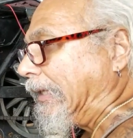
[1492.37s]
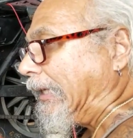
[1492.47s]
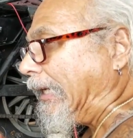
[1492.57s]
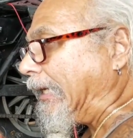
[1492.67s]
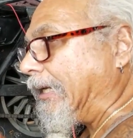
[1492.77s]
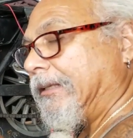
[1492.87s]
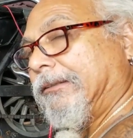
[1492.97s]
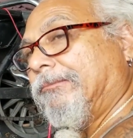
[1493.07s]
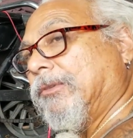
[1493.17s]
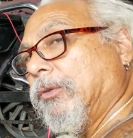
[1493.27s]

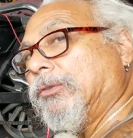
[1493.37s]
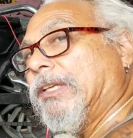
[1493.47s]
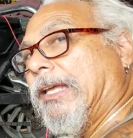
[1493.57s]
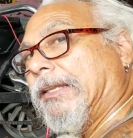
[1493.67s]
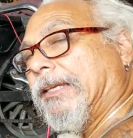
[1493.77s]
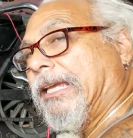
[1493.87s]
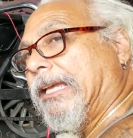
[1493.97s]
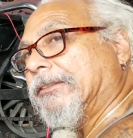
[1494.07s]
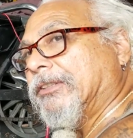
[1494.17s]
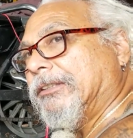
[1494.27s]
and ooze out of the
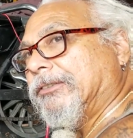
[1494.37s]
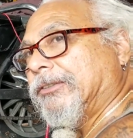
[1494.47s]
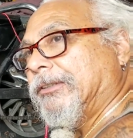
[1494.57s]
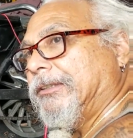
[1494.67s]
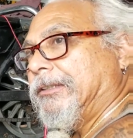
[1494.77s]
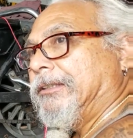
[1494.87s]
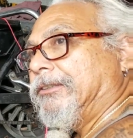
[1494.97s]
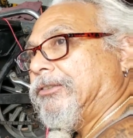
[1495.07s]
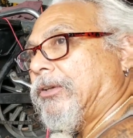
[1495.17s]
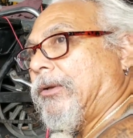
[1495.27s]
gaskets,
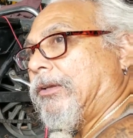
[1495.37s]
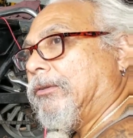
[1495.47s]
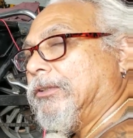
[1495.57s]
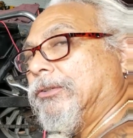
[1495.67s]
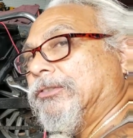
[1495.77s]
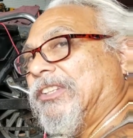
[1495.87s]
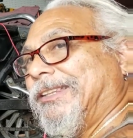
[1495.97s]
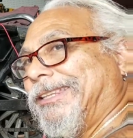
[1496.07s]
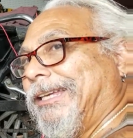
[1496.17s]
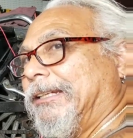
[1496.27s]
so I only use
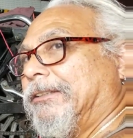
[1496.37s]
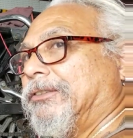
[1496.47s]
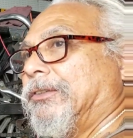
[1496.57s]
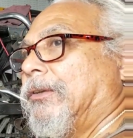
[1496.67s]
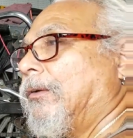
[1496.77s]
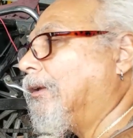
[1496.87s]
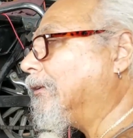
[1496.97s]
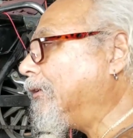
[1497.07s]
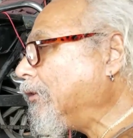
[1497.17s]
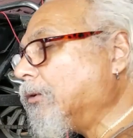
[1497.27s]
synthetics on
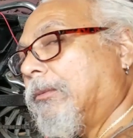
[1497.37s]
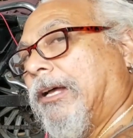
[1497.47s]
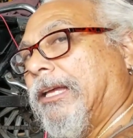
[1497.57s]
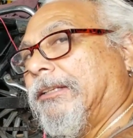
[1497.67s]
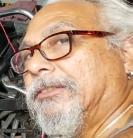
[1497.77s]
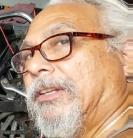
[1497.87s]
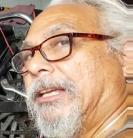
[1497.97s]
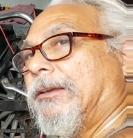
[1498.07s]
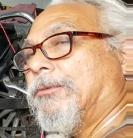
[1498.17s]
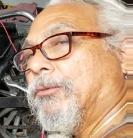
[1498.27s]
the newer bikes that
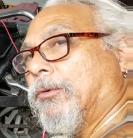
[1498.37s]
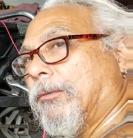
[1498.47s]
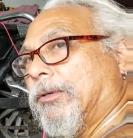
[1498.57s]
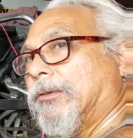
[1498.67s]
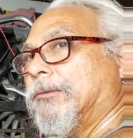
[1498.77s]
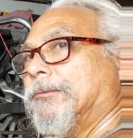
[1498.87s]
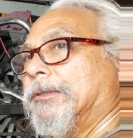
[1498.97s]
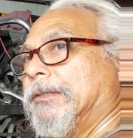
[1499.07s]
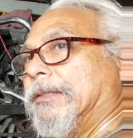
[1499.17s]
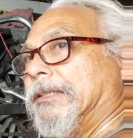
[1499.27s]
have the rubber
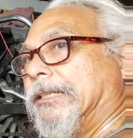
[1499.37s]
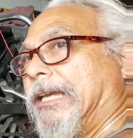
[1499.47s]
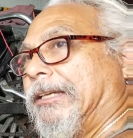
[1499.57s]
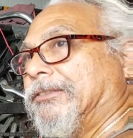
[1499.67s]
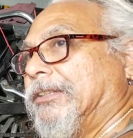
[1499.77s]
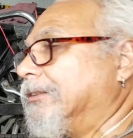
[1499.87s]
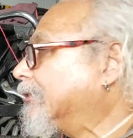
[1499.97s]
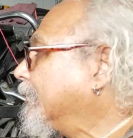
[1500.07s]
gaskets.